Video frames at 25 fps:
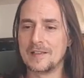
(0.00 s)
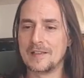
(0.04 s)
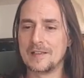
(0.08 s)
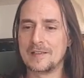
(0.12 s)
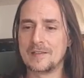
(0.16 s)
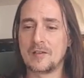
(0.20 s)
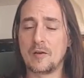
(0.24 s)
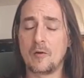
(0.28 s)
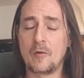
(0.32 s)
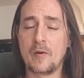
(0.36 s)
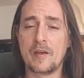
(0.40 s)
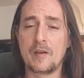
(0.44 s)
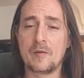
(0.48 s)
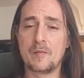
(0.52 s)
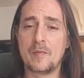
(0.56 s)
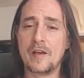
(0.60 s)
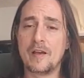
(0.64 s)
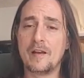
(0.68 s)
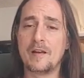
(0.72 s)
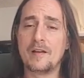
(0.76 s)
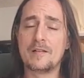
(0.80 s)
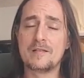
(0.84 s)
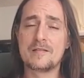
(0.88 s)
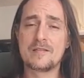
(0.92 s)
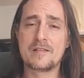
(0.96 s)
so we could be a
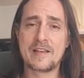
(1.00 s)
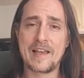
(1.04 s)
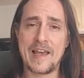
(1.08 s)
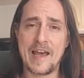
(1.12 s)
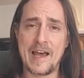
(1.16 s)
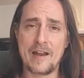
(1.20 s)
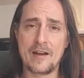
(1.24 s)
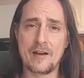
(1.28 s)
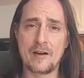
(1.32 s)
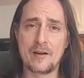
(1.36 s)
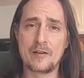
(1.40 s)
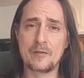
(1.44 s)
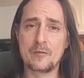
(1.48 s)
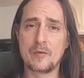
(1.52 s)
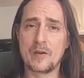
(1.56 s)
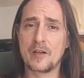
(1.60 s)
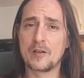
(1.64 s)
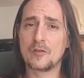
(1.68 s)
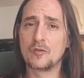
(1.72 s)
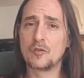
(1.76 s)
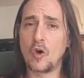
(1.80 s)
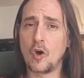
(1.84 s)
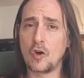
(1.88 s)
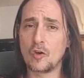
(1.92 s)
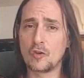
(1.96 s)
little scattered, we
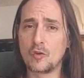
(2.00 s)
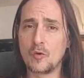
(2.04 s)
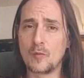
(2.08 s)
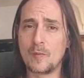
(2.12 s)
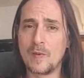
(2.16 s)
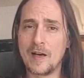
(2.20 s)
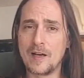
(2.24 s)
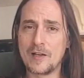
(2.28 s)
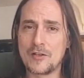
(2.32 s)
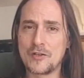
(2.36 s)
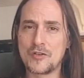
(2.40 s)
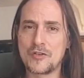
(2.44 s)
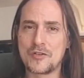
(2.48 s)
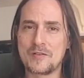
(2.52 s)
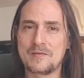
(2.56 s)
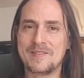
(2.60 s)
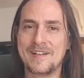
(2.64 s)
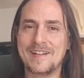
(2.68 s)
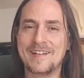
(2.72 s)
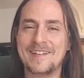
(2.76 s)
could talk too much.